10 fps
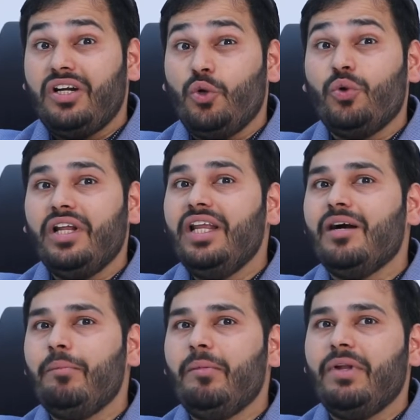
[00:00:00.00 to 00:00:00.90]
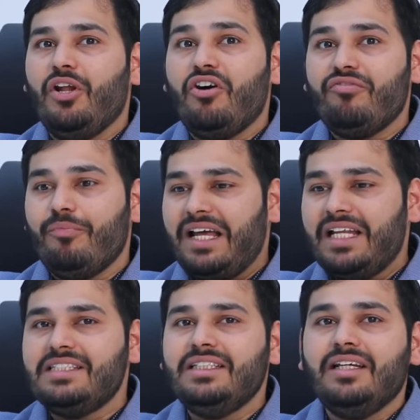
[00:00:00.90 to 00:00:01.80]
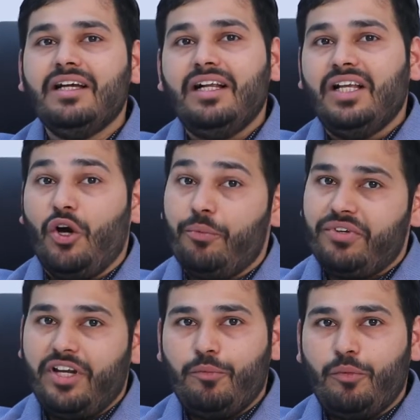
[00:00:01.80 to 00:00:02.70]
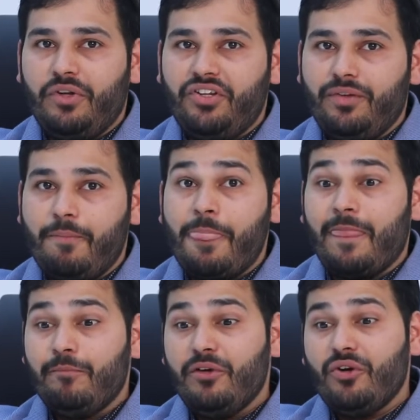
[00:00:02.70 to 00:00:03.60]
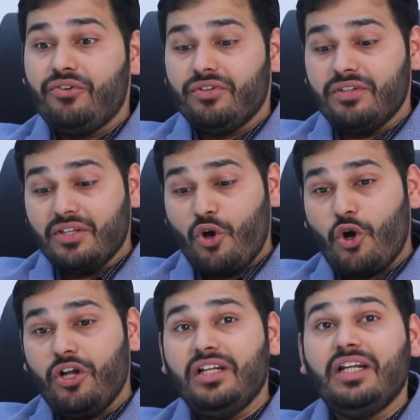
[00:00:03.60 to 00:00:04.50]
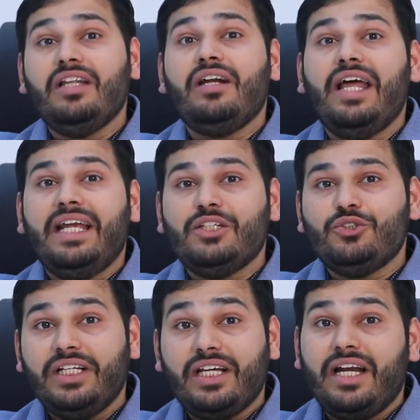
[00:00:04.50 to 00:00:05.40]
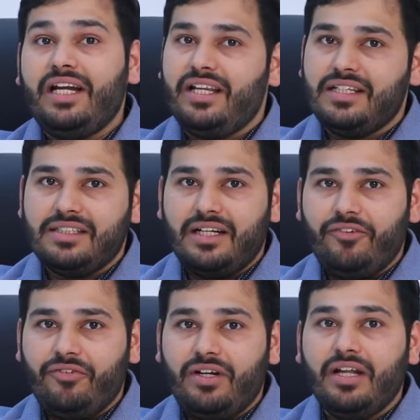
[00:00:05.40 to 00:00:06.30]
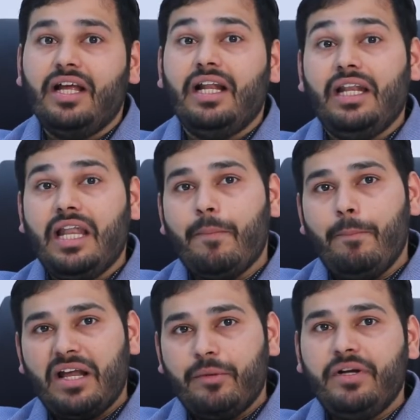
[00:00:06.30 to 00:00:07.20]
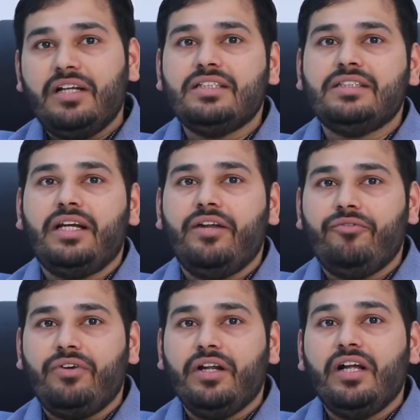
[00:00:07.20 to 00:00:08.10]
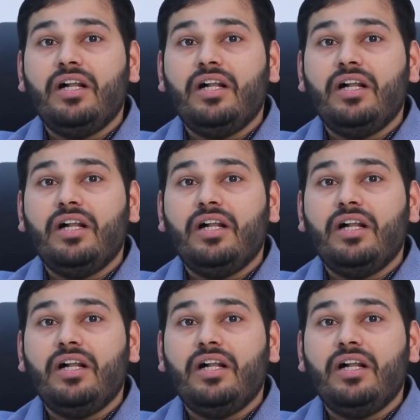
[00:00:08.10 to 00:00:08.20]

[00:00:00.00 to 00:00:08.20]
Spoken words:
totally capable of managing obstetric population, because all the diagnostic criteria are different, lab parameters are different,